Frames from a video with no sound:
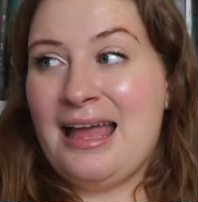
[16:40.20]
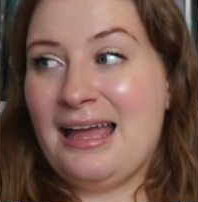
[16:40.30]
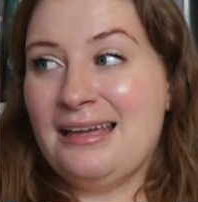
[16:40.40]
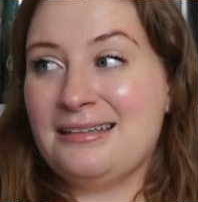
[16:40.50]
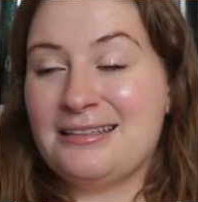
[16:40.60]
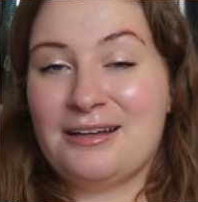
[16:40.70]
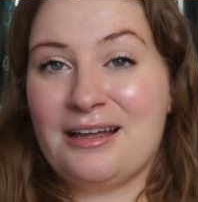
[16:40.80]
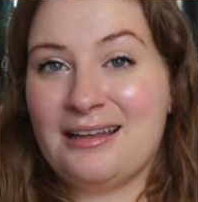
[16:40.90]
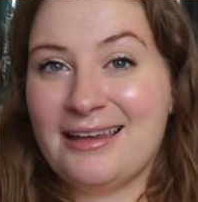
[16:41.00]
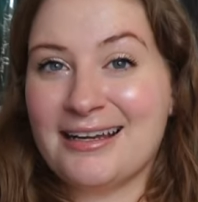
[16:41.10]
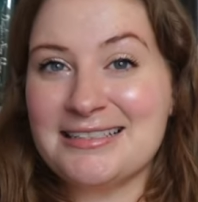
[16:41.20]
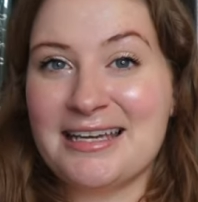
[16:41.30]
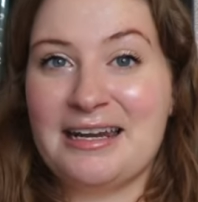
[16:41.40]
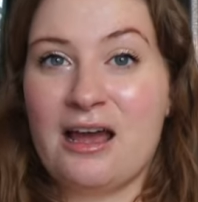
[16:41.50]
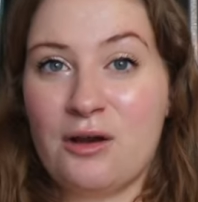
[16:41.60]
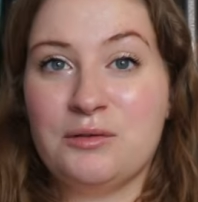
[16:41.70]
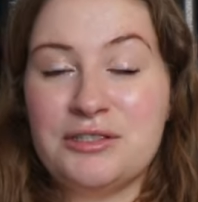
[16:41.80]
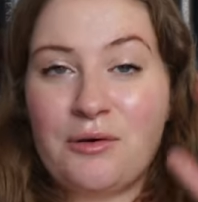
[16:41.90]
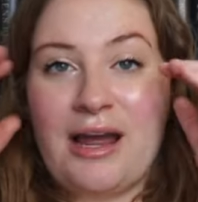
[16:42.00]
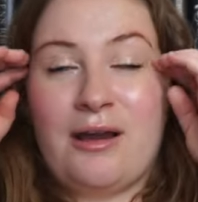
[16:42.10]
And like I said, oh,
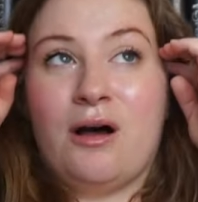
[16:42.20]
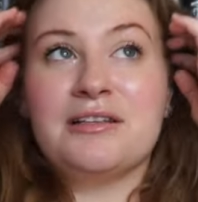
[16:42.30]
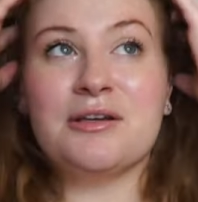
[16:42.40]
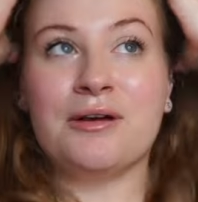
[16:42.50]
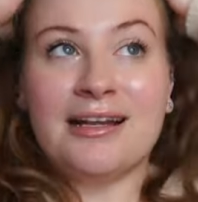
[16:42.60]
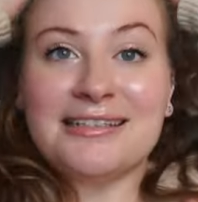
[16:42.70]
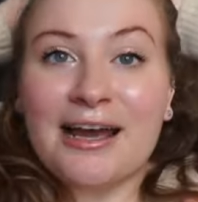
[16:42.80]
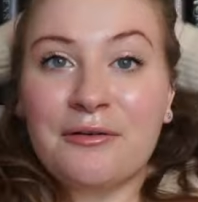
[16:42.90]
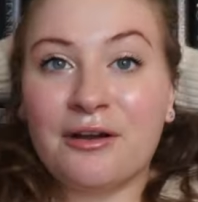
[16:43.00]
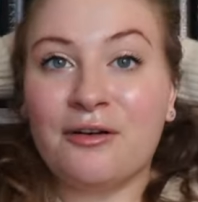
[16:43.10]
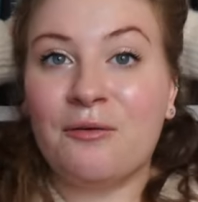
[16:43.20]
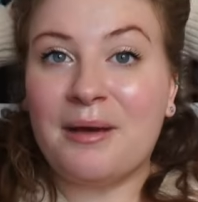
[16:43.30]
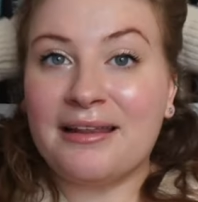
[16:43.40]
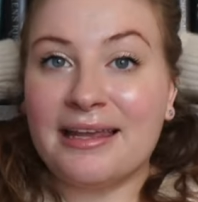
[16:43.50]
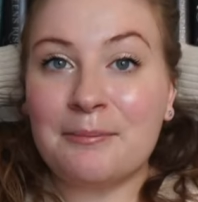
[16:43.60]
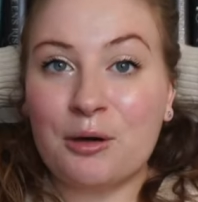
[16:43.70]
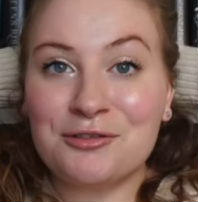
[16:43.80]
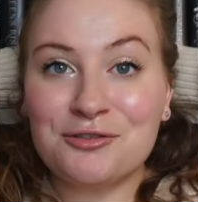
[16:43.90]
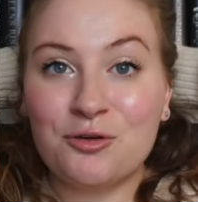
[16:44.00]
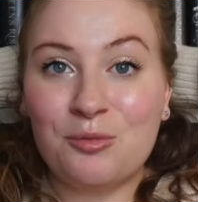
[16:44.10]
so I also cut down on all my like
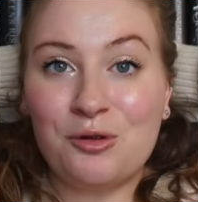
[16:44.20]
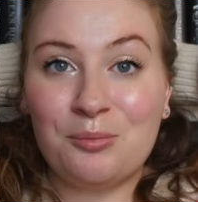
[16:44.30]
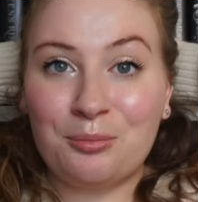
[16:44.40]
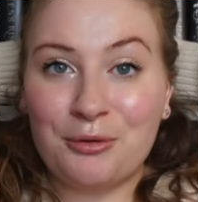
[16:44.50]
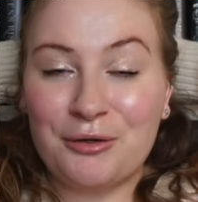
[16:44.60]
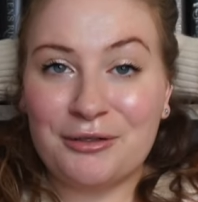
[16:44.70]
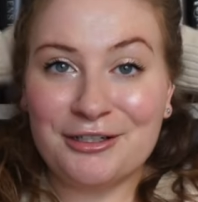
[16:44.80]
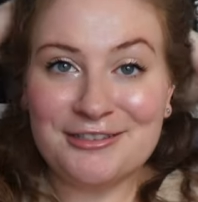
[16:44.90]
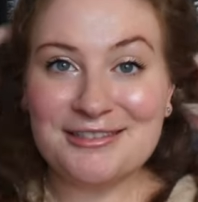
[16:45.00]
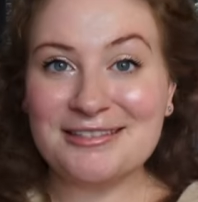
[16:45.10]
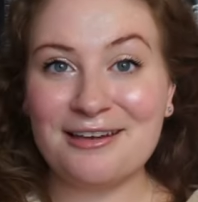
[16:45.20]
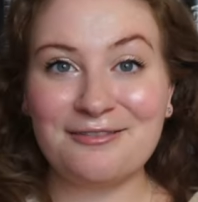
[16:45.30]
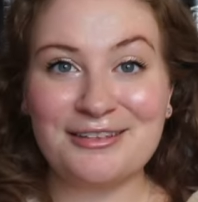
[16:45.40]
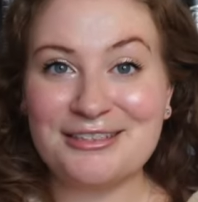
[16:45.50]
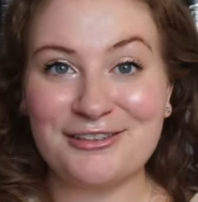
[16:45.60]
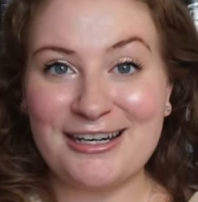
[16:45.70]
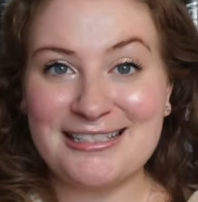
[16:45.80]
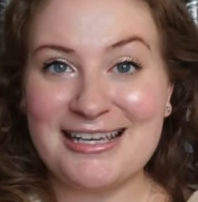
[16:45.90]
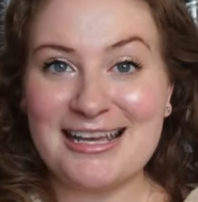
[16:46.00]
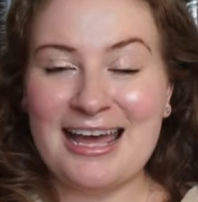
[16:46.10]
Barnes & Noble pre-orders and stuff. It's
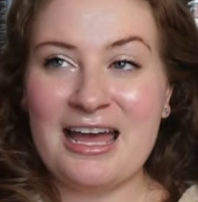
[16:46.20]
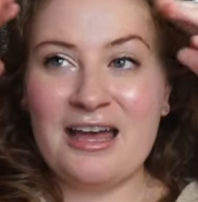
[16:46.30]
crazy.